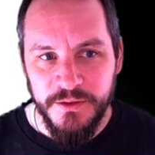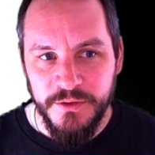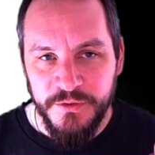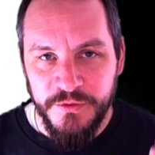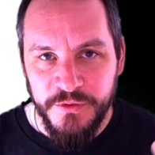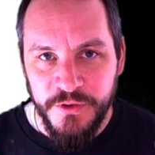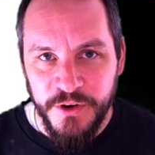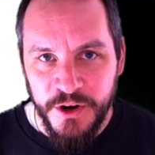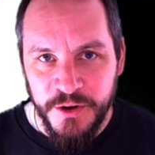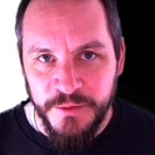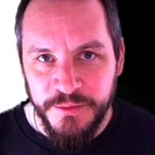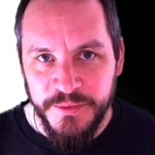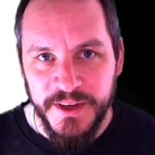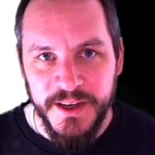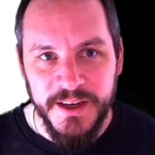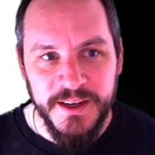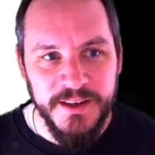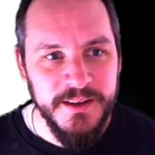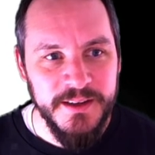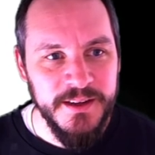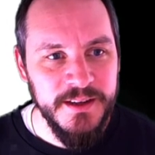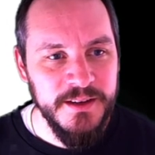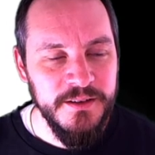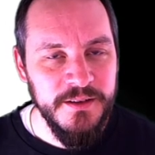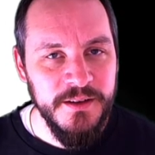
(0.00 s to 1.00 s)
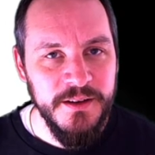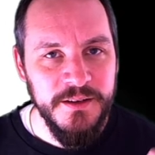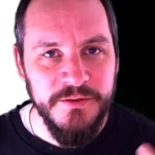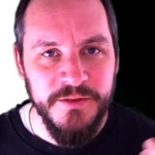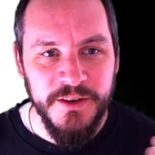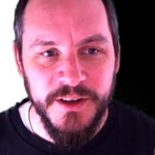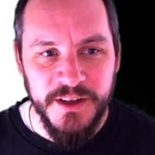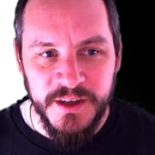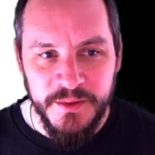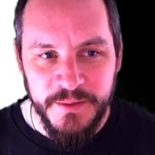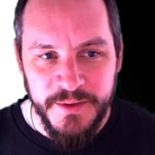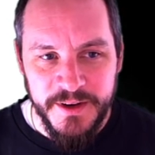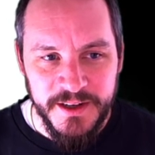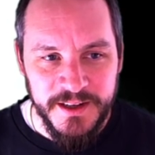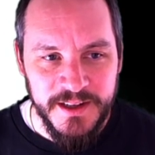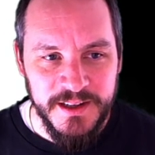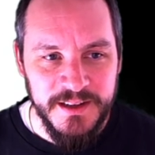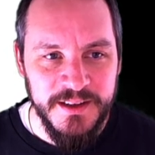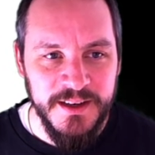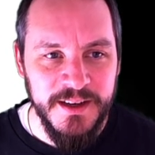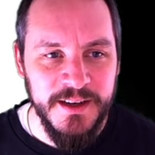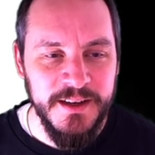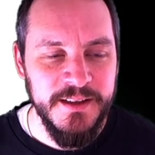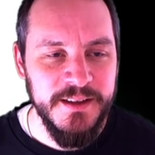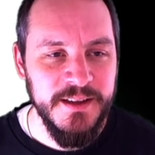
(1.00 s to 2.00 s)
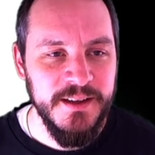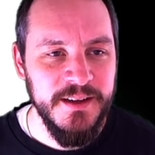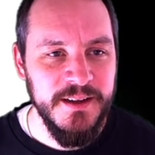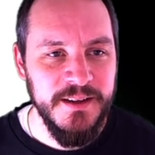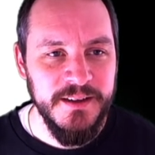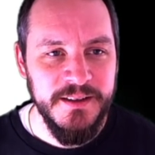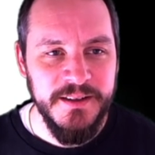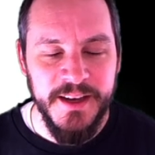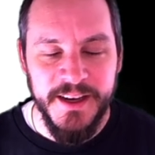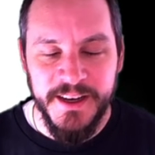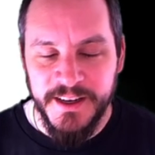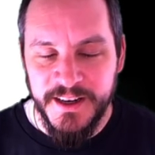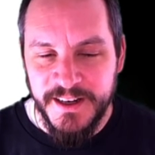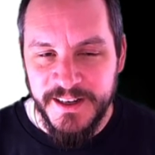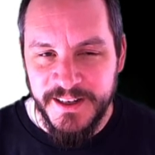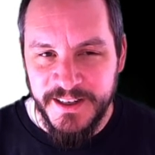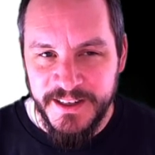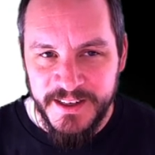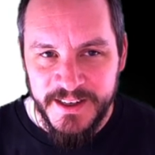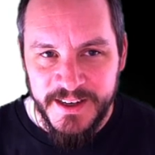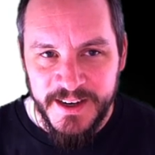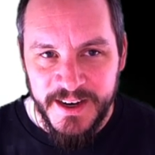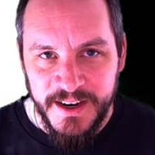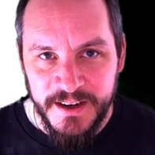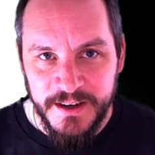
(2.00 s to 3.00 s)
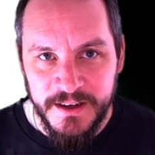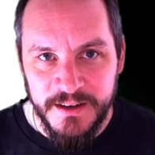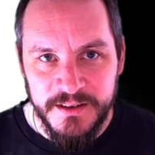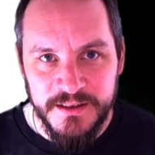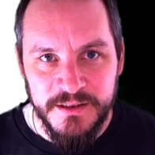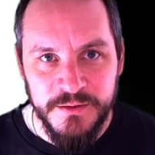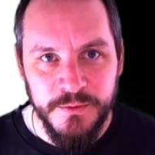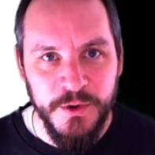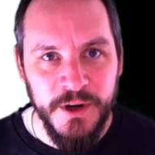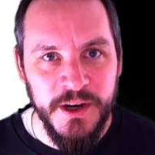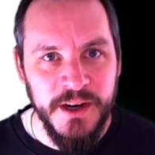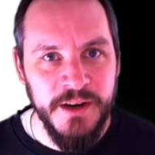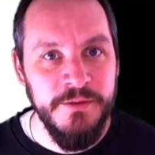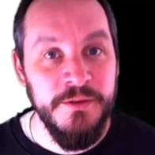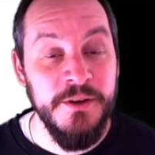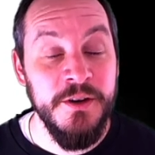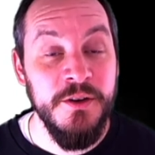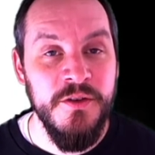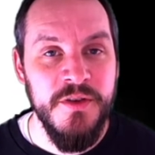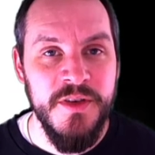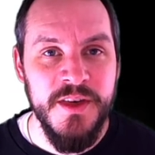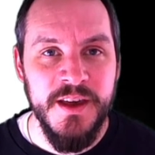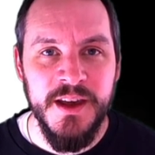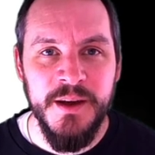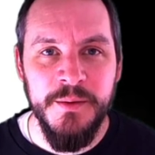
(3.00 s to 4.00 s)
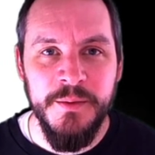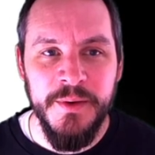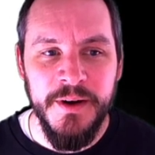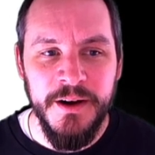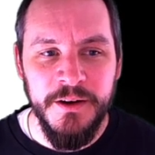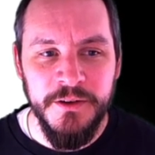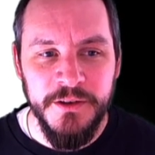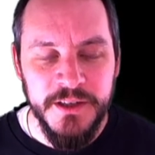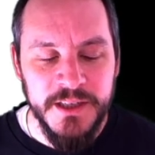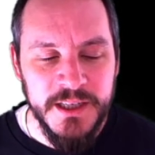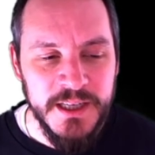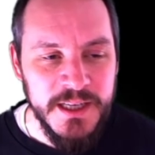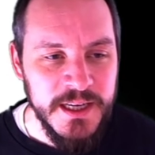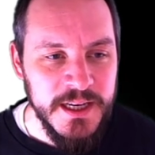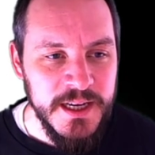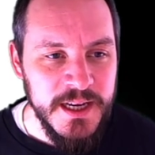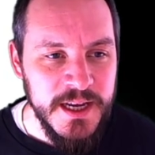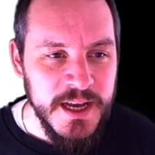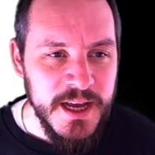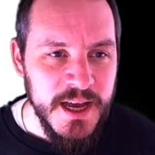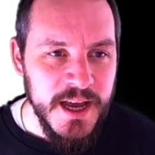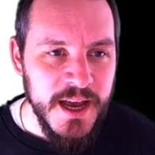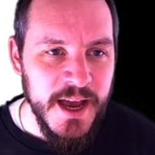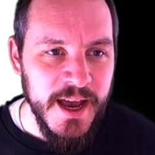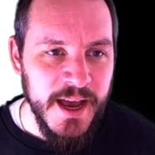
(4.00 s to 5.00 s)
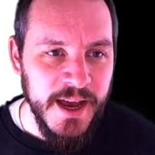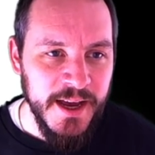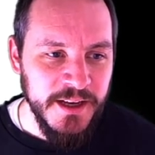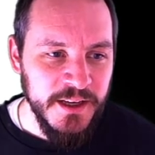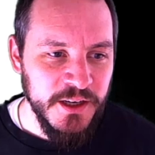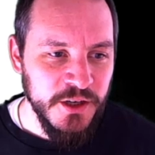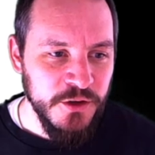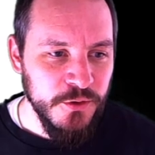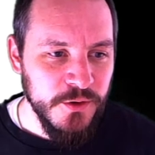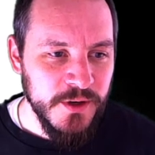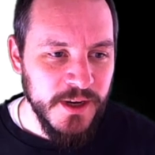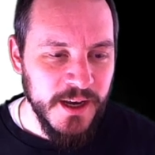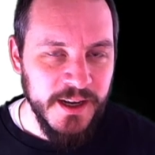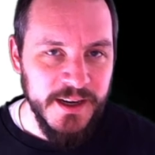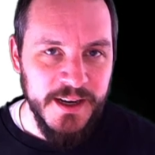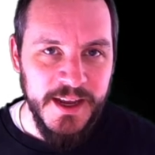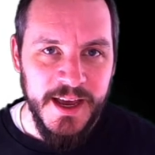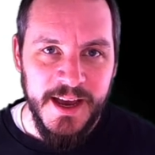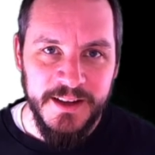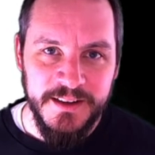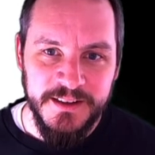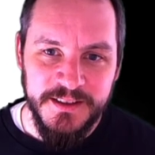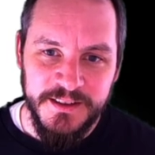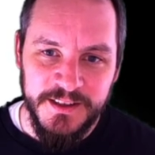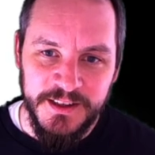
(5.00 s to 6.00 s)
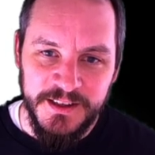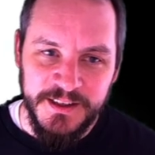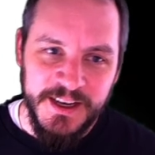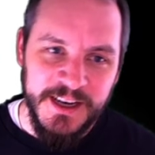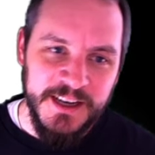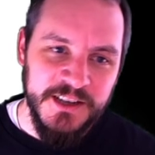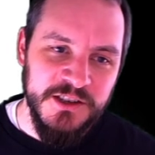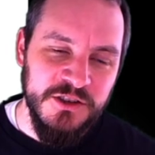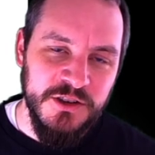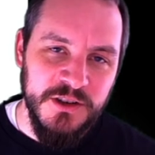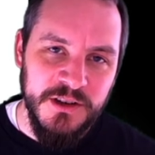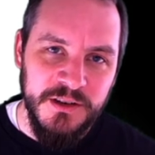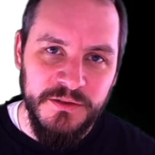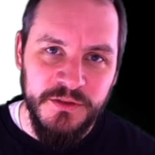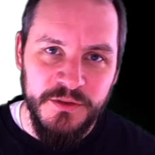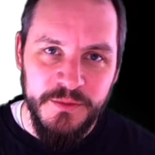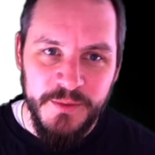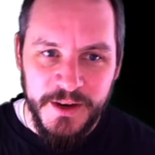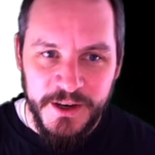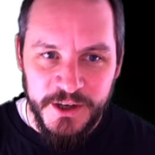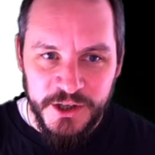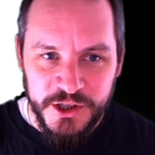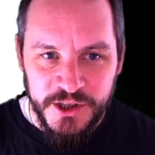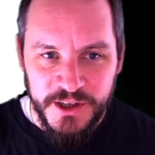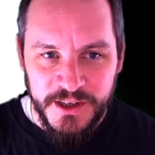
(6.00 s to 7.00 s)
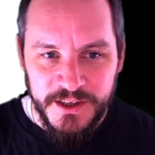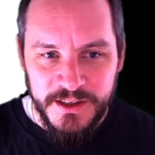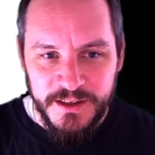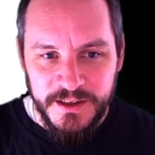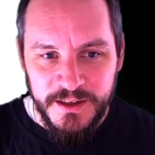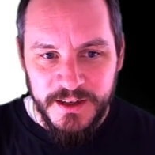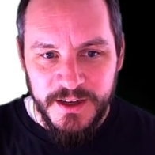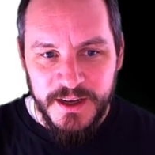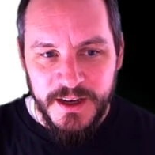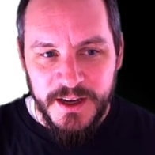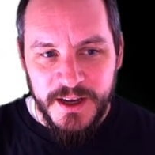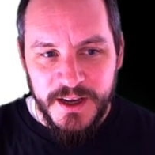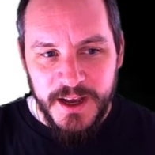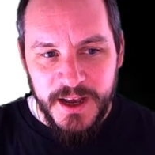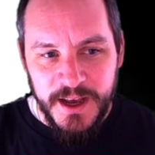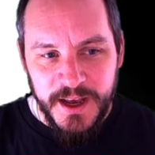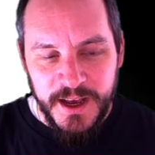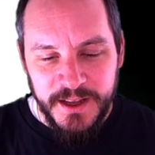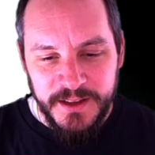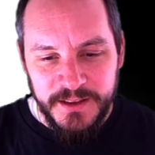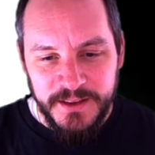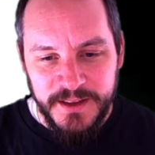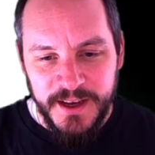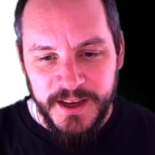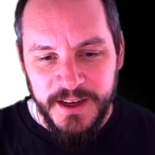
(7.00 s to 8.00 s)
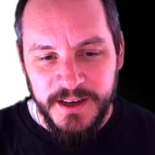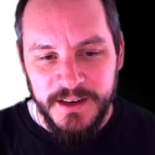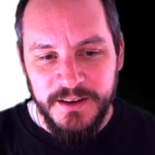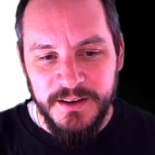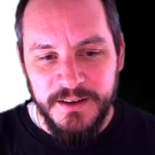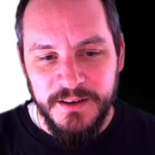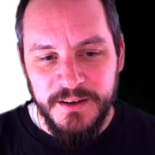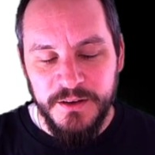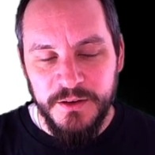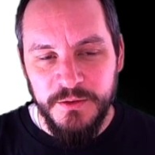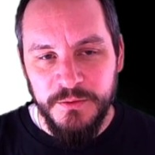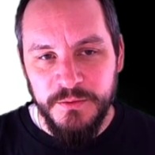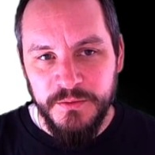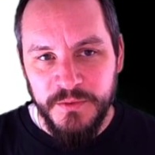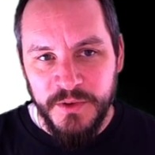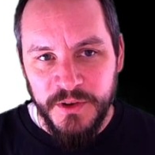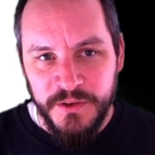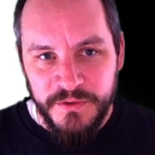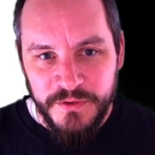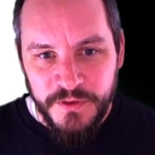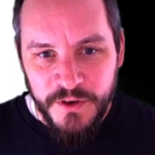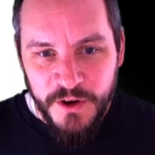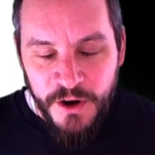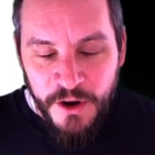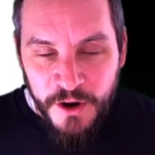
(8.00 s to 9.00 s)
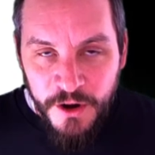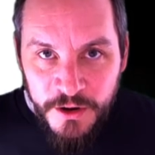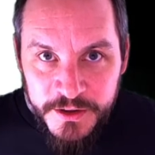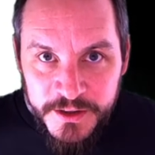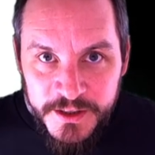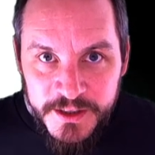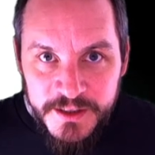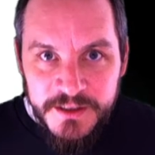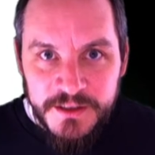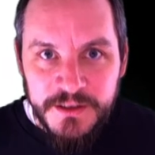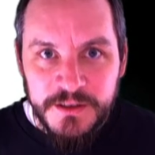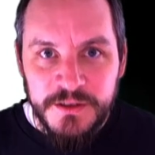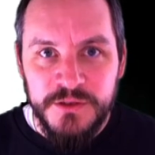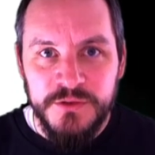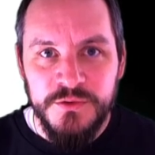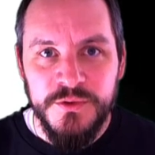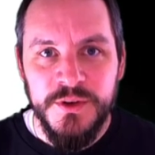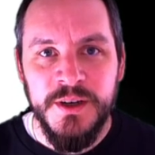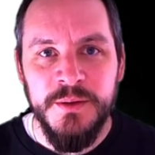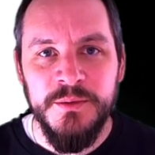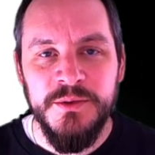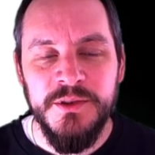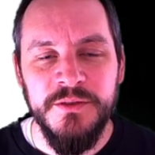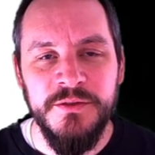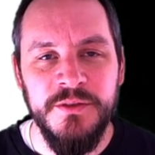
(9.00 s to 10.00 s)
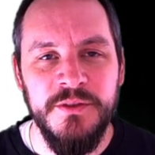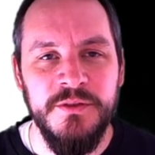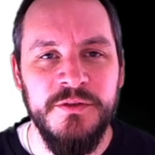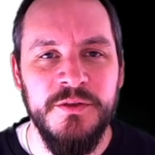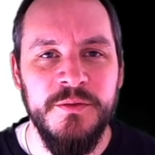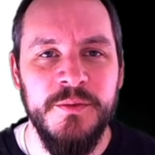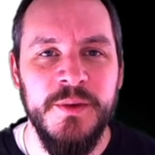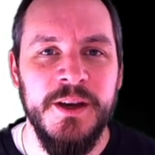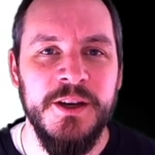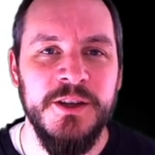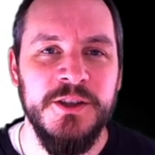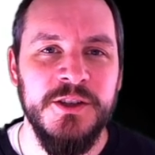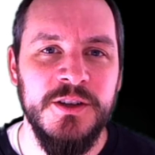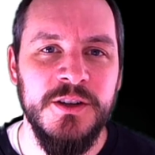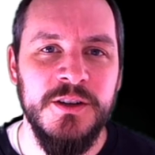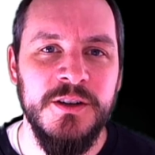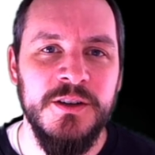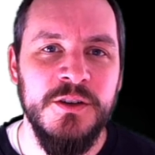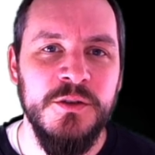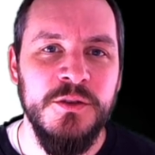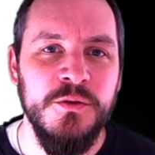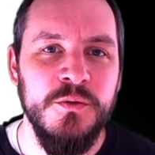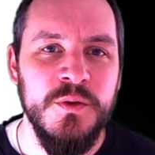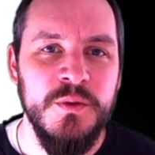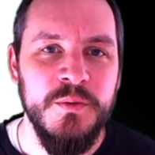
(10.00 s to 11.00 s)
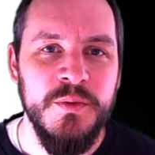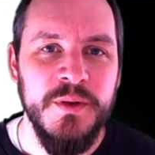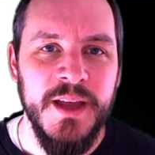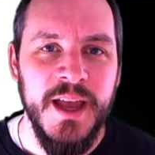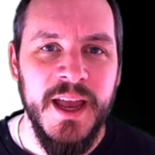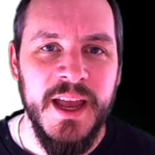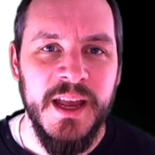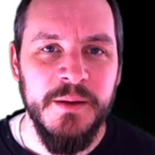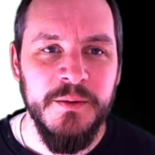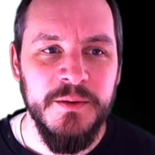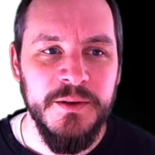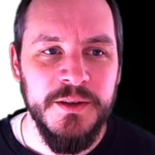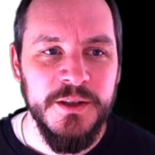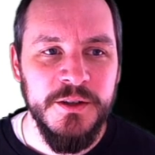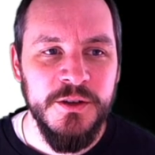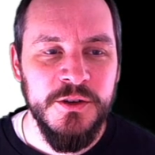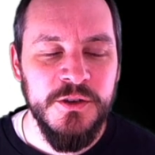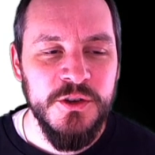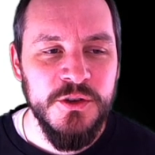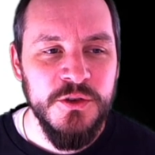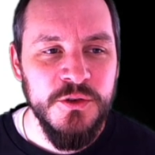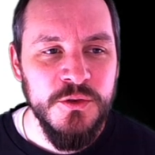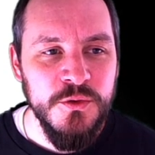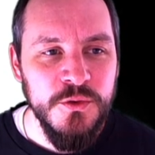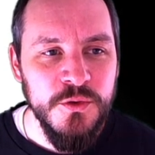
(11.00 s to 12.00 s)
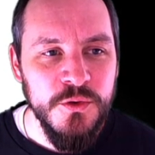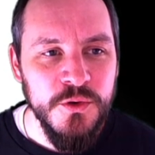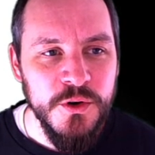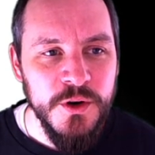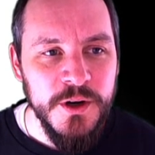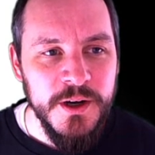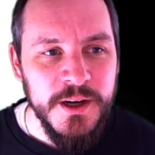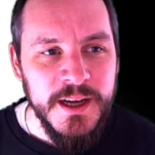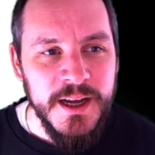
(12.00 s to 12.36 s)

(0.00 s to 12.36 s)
firm data, fundamental data, technical indicators, whatever you think about. And you can add the textual information. And then with all these streams of information, you will be able to